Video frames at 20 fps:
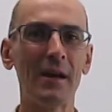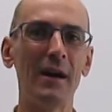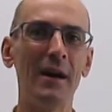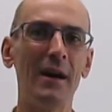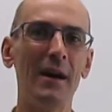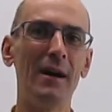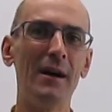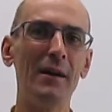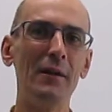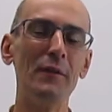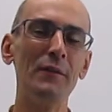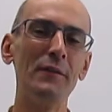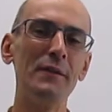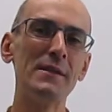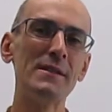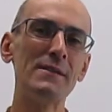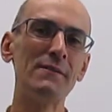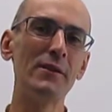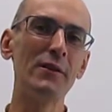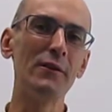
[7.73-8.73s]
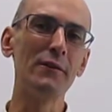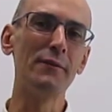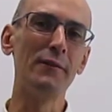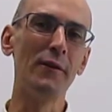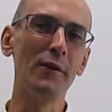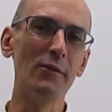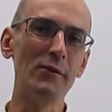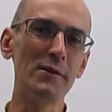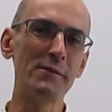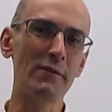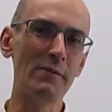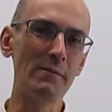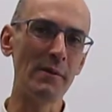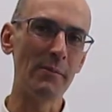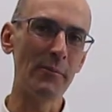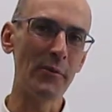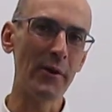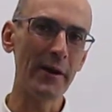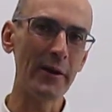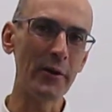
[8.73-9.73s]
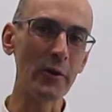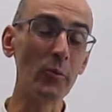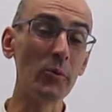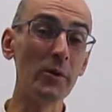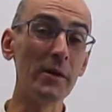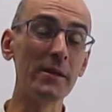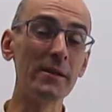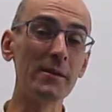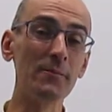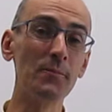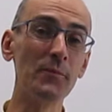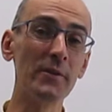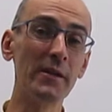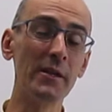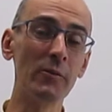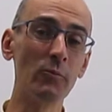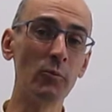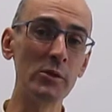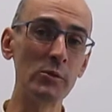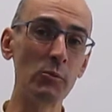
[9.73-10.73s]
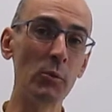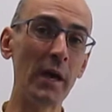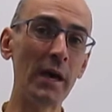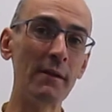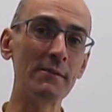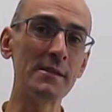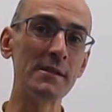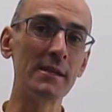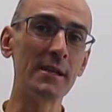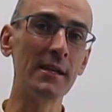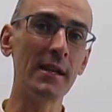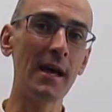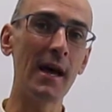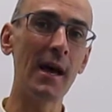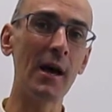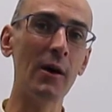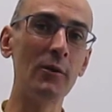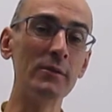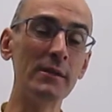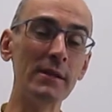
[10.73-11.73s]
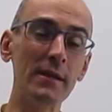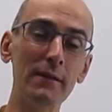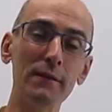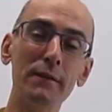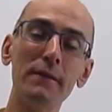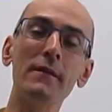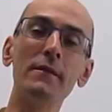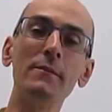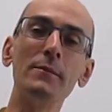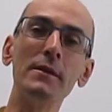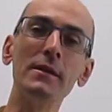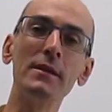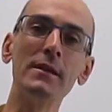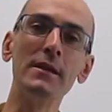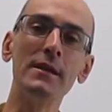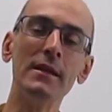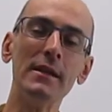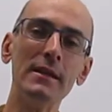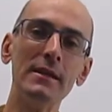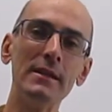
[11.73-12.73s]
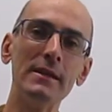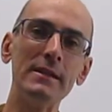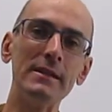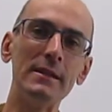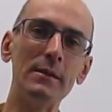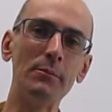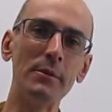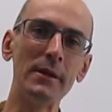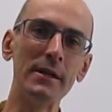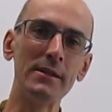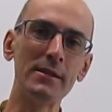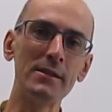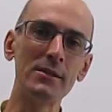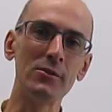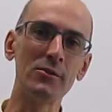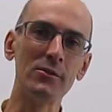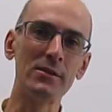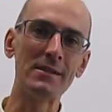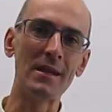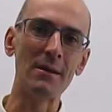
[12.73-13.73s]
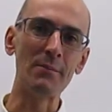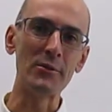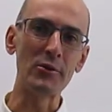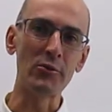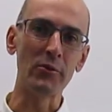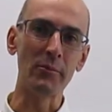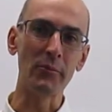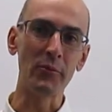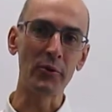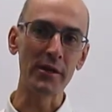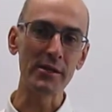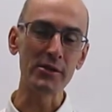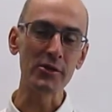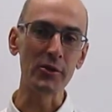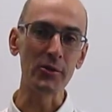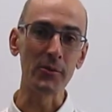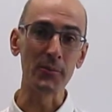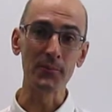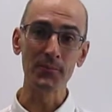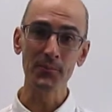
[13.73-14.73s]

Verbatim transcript: Uh, this video follows from a prior one in which we have seen how the enthalpy depends on temperature and pressure.